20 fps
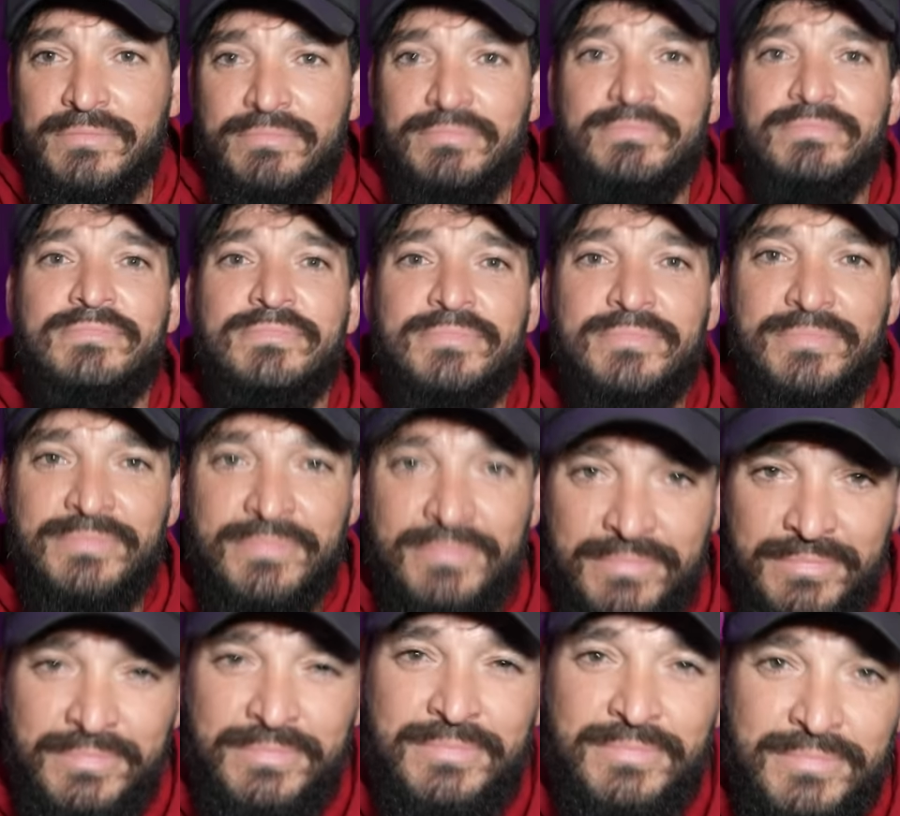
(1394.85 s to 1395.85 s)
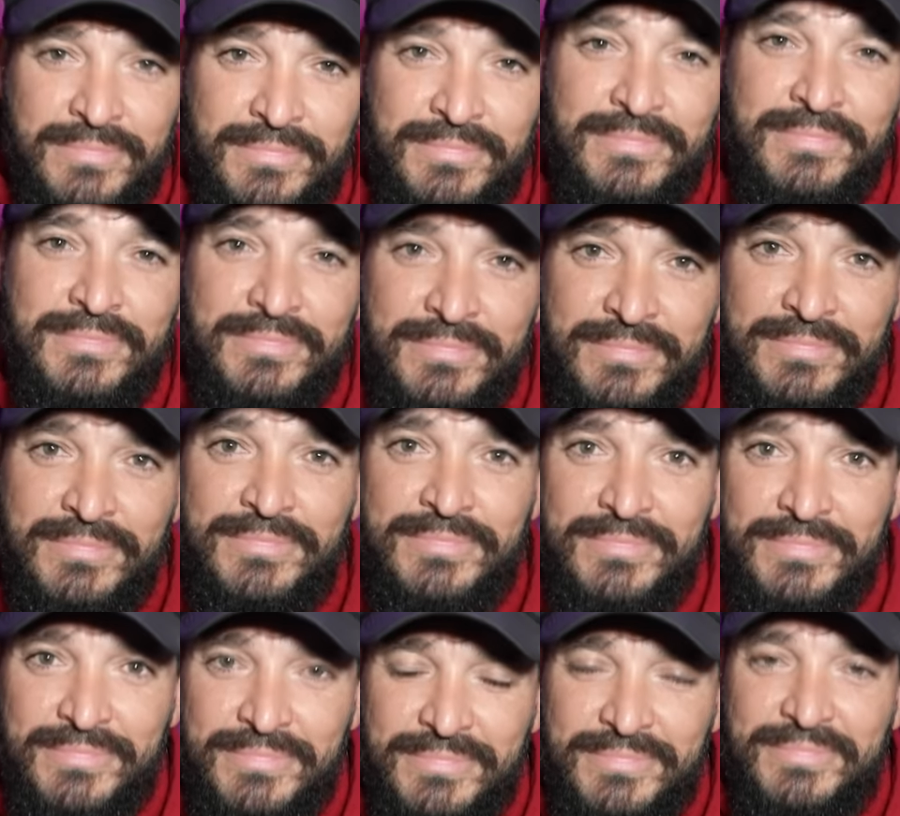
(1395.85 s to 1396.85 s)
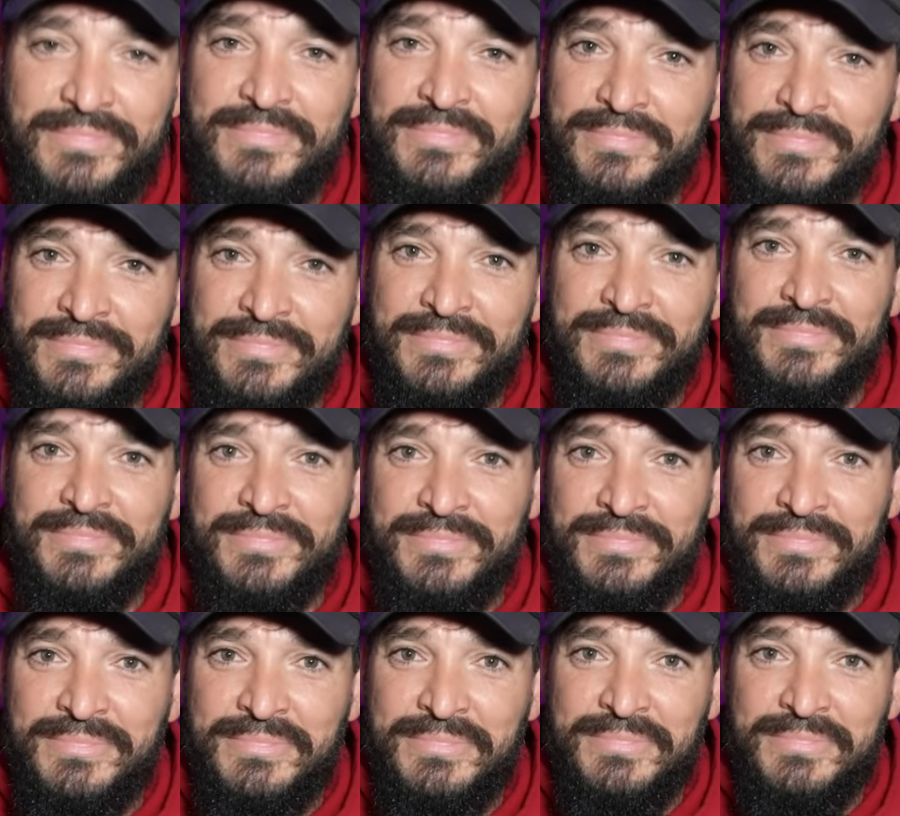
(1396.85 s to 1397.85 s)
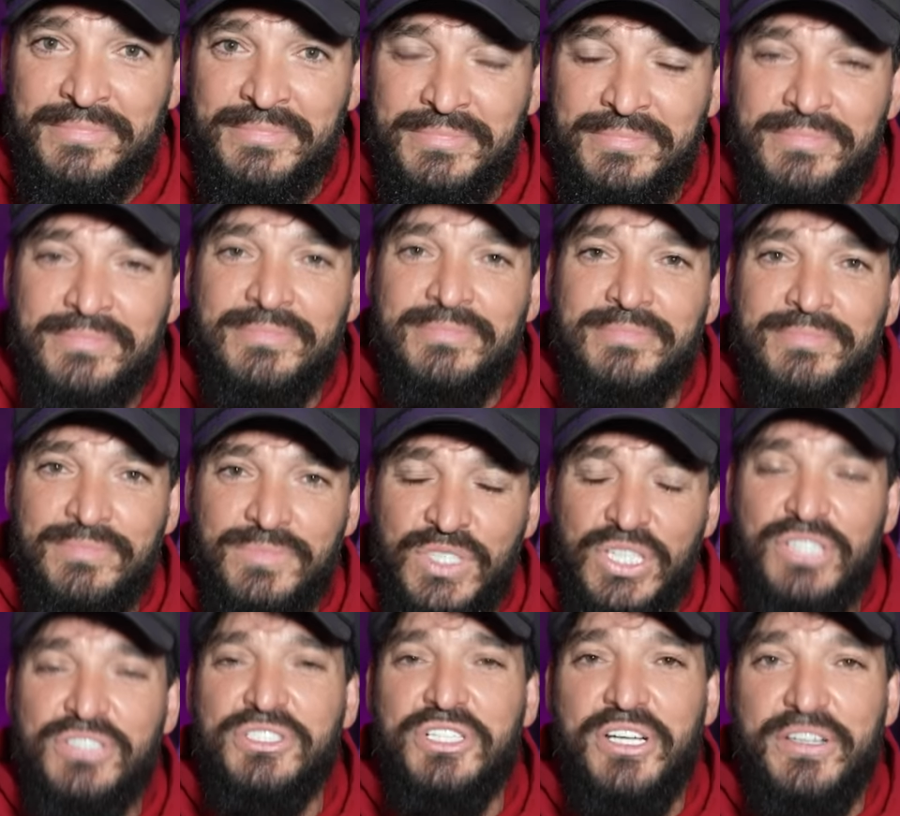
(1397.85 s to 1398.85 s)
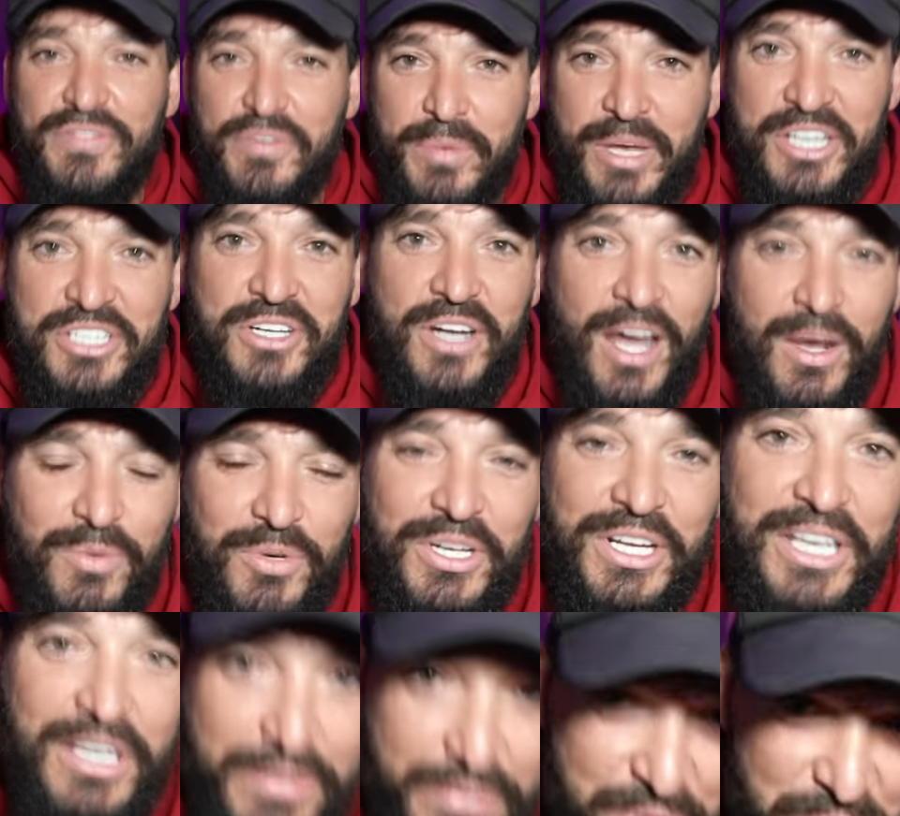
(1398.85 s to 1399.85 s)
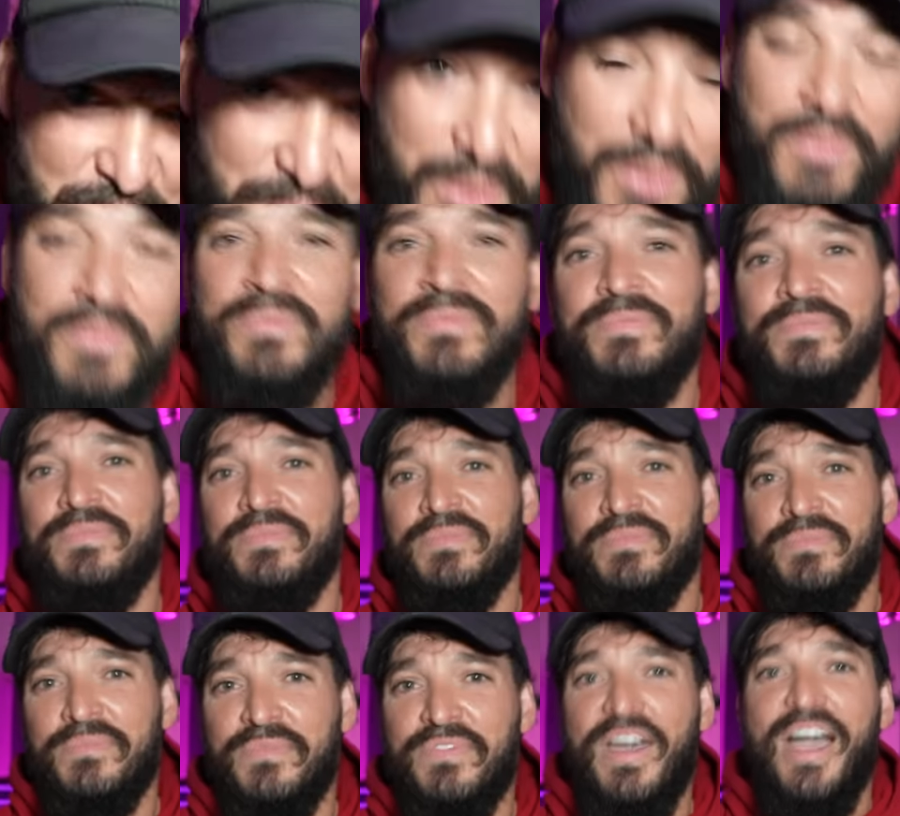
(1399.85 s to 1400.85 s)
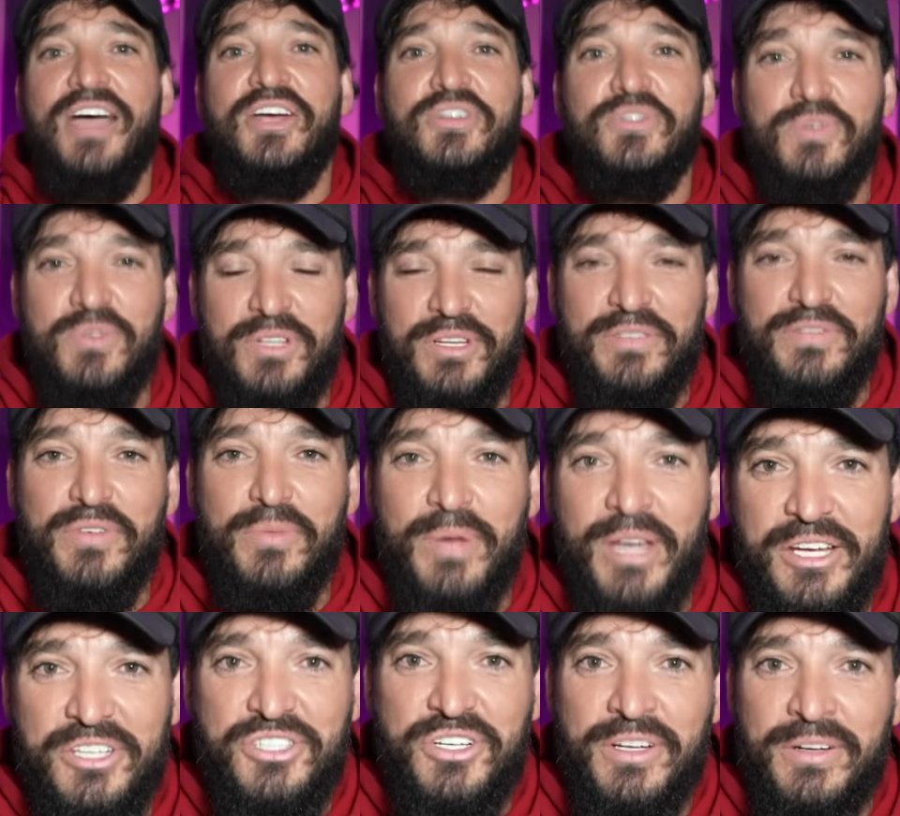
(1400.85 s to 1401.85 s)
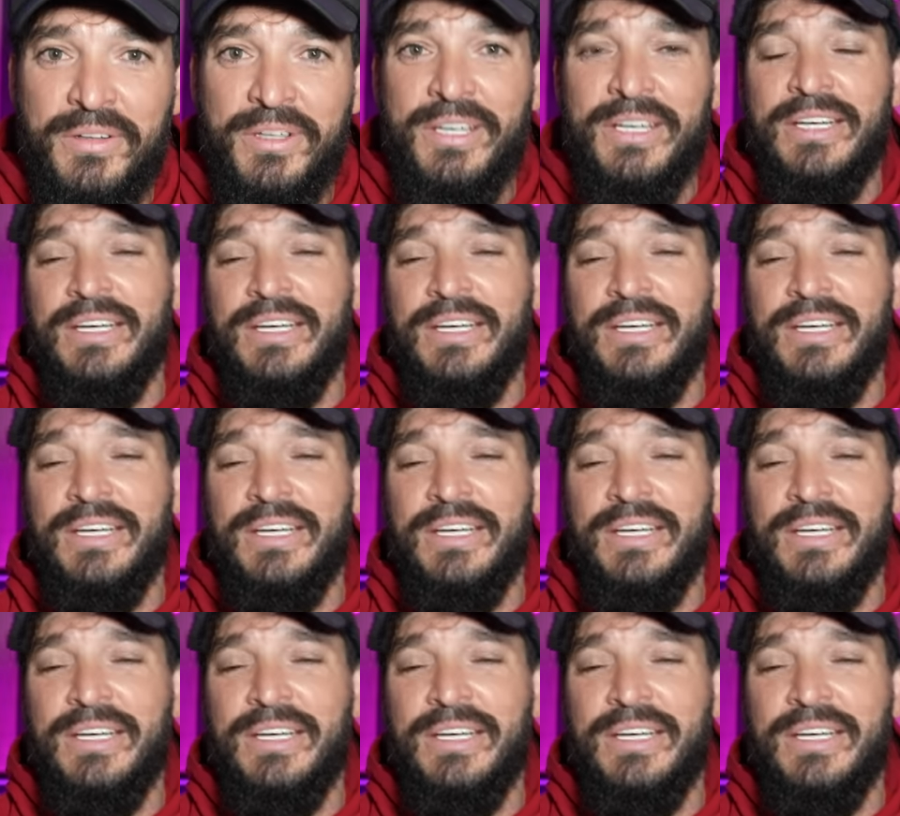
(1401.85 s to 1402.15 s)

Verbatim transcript: Here's the information I will give you. Factual information.